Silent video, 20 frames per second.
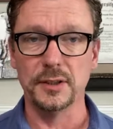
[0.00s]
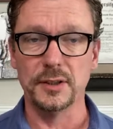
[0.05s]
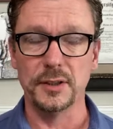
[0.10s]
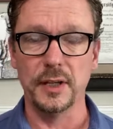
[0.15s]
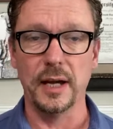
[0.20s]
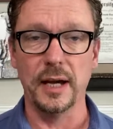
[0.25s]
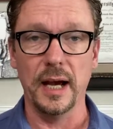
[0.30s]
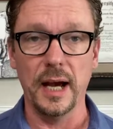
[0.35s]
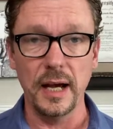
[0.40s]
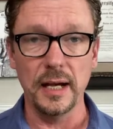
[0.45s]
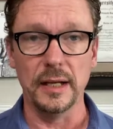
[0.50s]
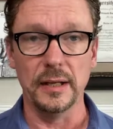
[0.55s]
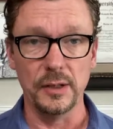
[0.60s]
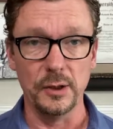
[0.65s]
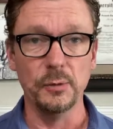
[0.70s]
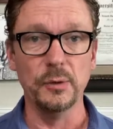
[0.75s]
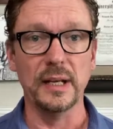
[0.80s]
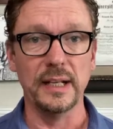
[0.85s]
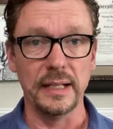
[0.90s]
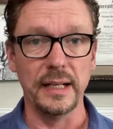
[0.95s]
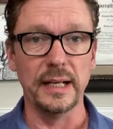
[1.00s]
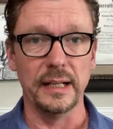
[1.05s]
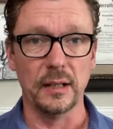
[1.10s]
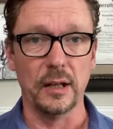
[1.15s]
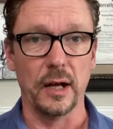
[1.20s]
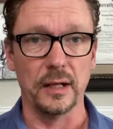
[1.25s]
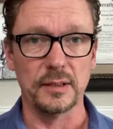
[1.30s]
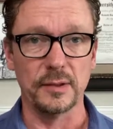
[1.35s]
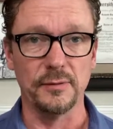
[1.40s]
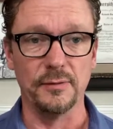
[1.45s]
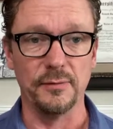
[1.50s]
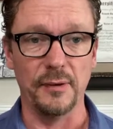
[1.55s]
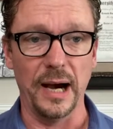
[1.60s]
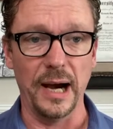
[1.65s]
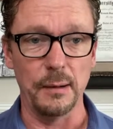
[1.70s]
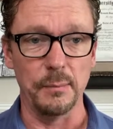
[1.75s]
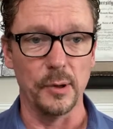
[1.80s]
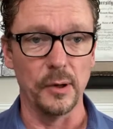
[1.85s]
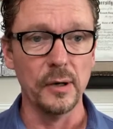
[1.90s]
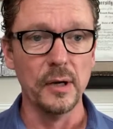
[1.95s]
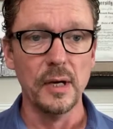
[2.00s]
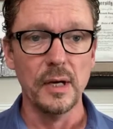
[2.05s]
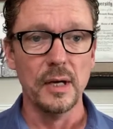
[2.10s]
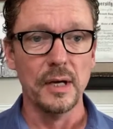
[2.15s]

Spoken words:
say, hey, you need to eat lots of fiber.